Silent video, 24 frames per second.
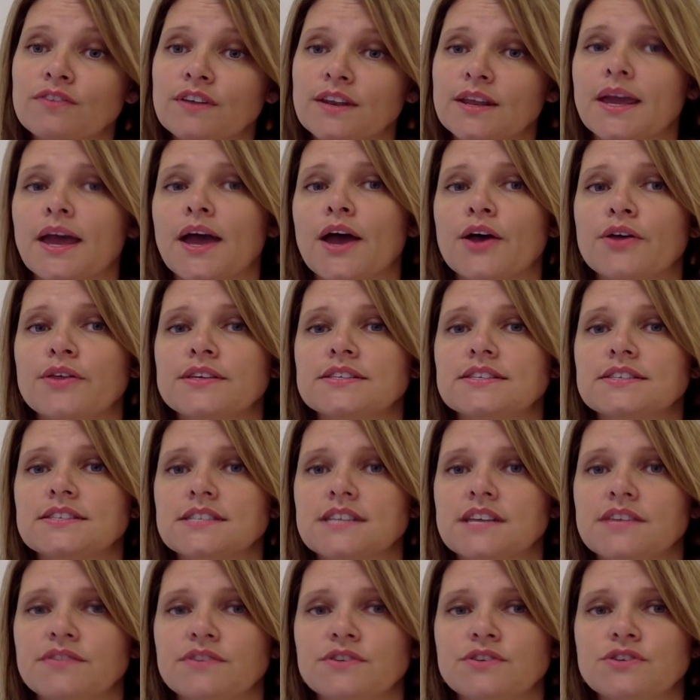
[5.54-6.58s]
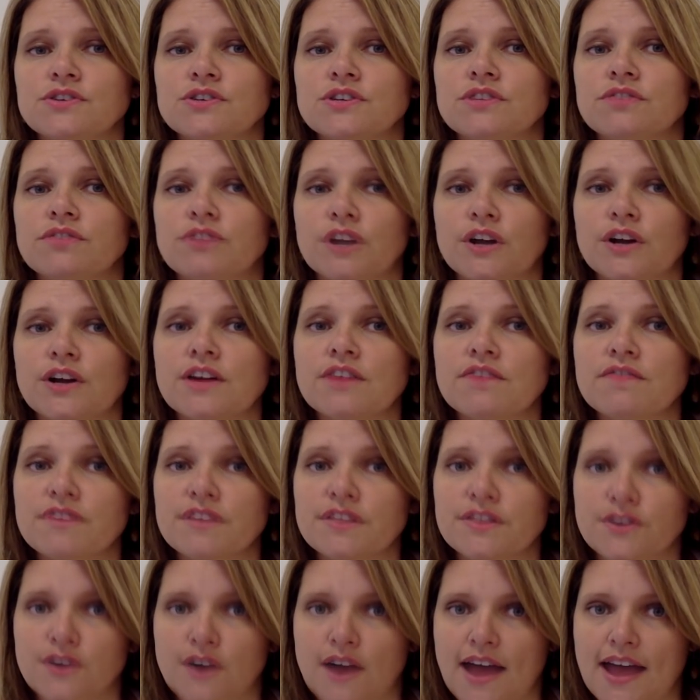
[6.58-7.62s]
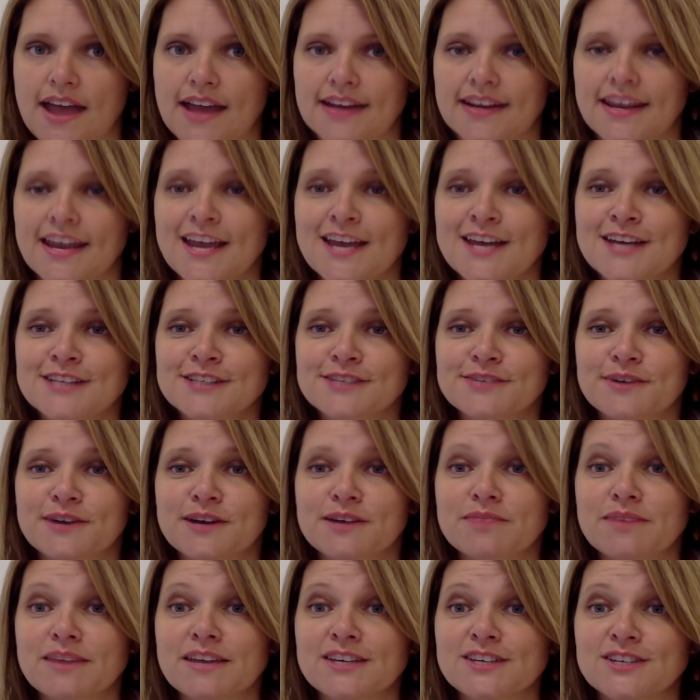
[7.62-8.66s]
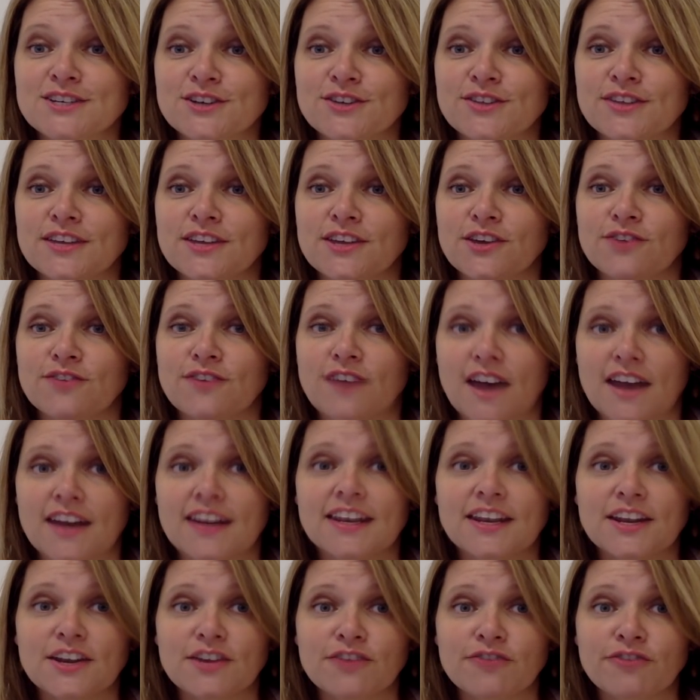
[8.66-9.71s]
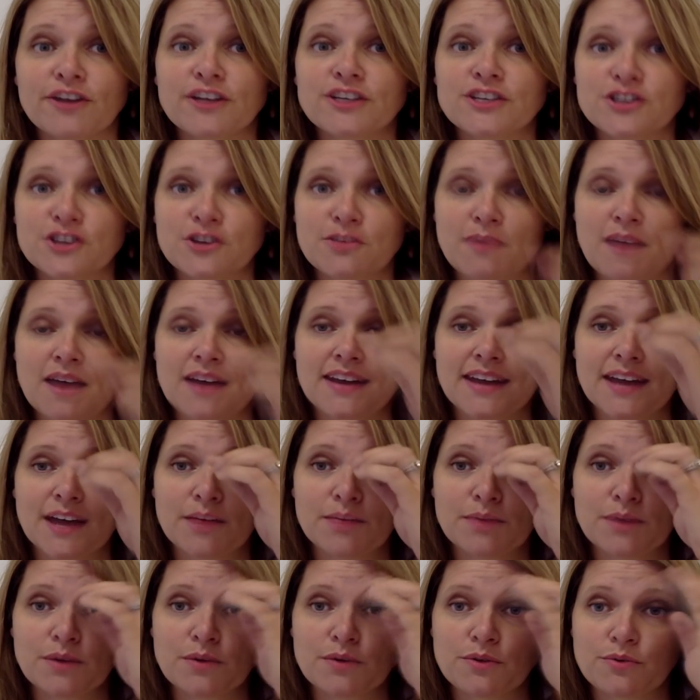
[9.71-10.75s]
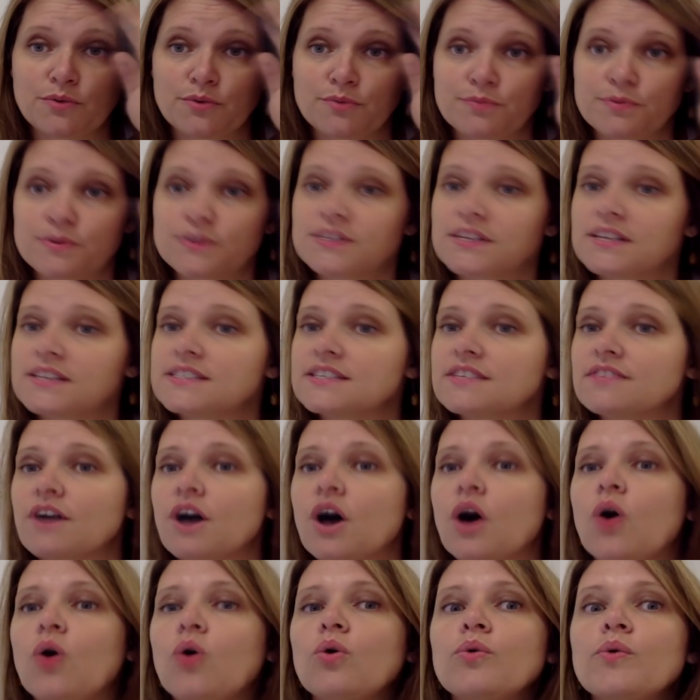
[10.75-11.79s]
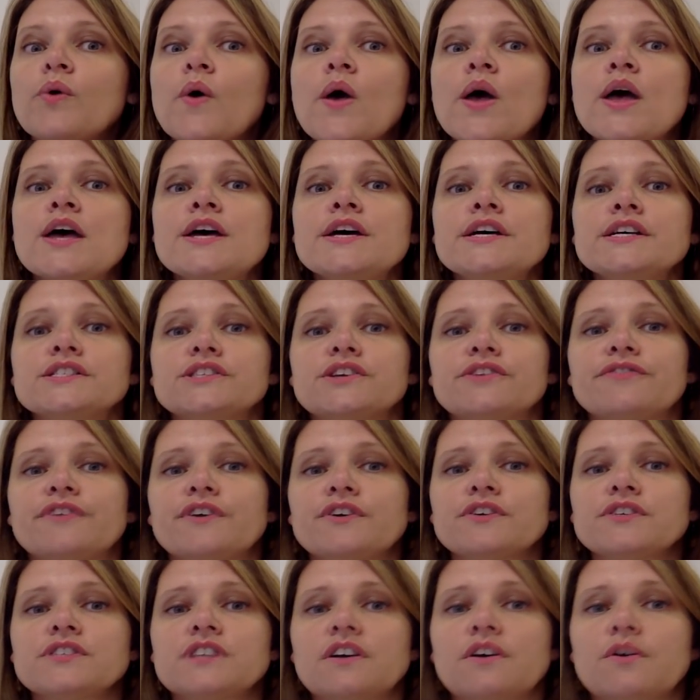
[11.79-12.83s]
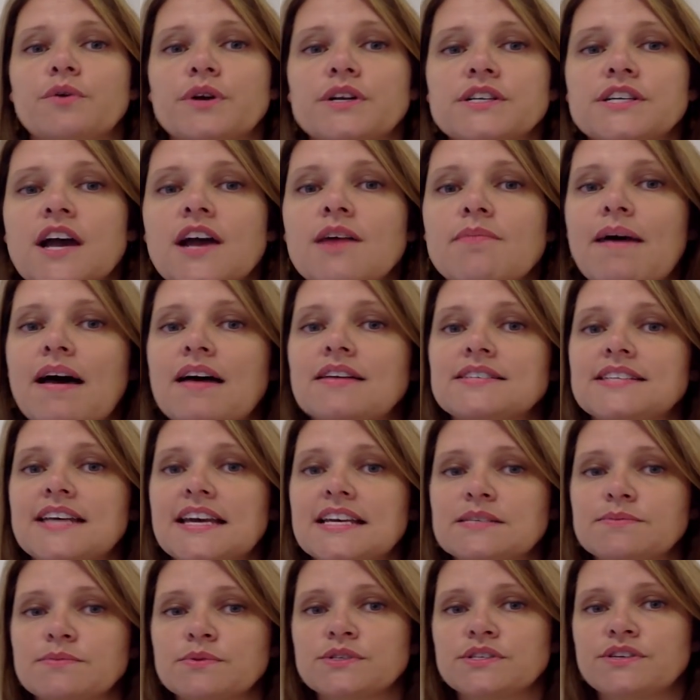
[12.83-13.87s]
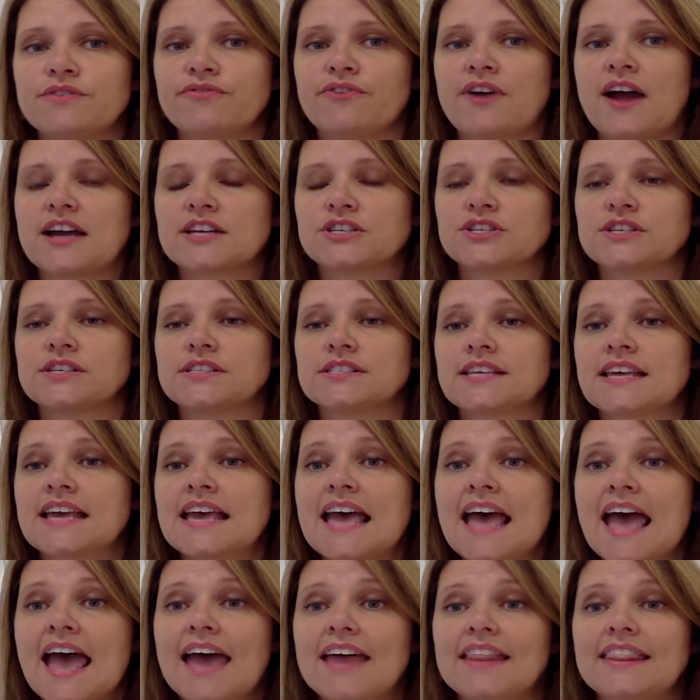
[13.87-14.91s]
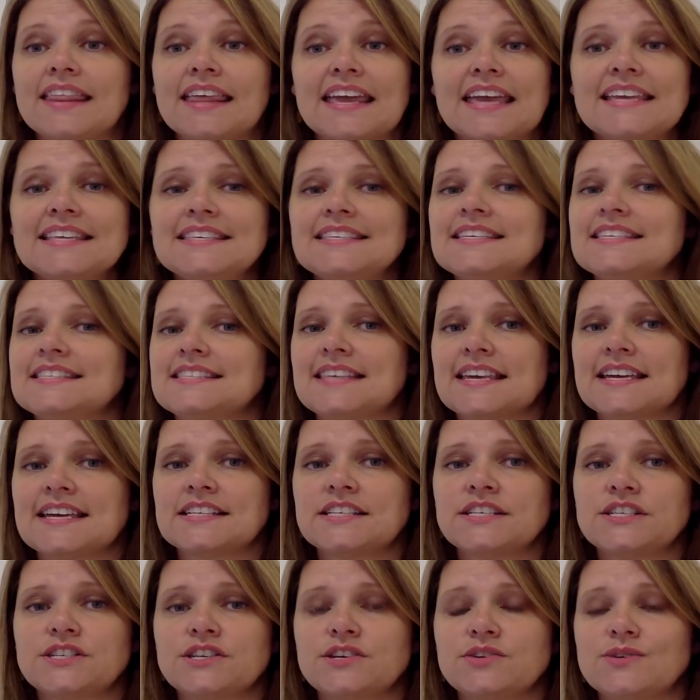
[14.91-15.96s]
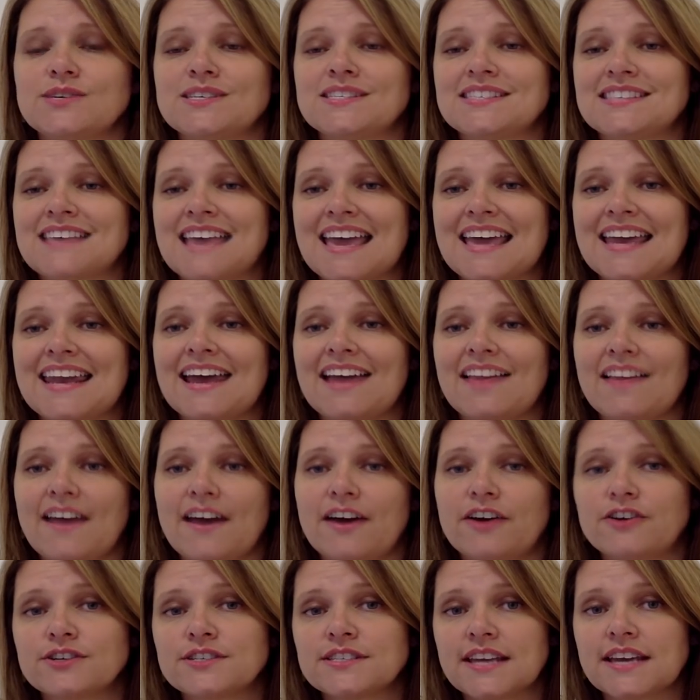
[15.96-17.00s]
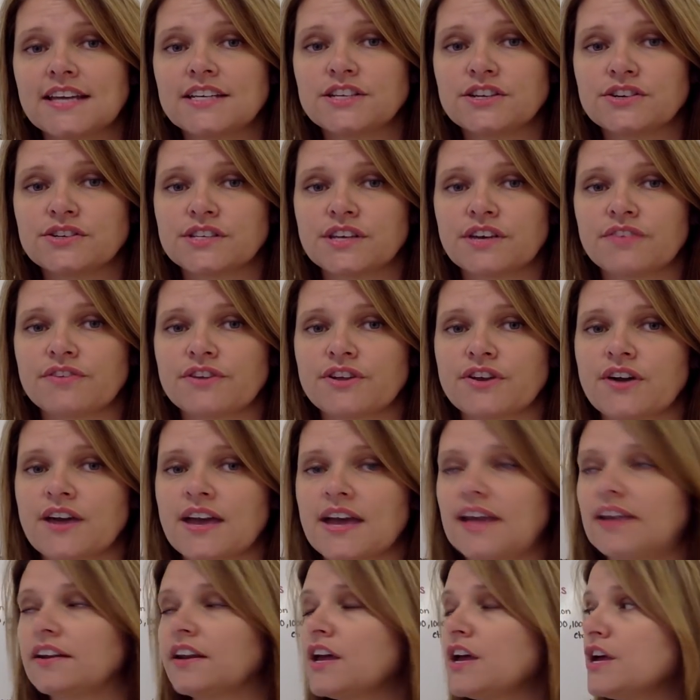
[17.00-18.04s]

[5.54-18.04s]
video. This is stuff you should have learned in 5th grade. So we're going to make sure that you've got it fresh in your mind to help you with percents of a whole. So first of all, we're going to talk about decimals to fractions. And the easiest thing to do is say it out loud or say it to yourself in your head.